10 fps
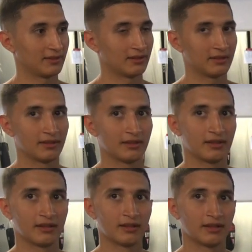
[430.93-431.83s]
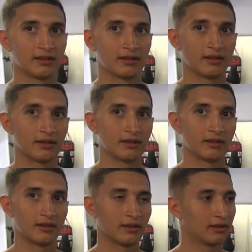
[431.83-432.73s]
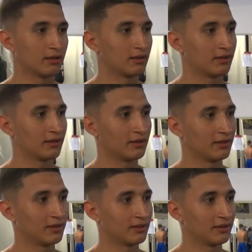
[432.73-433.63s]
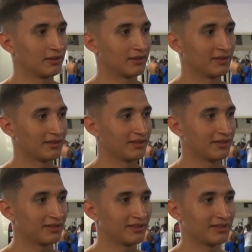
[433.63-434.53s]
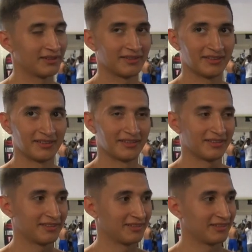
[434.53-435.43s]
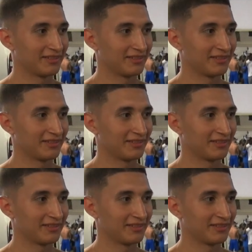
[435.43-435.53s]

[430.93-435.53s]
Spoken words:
[no speech]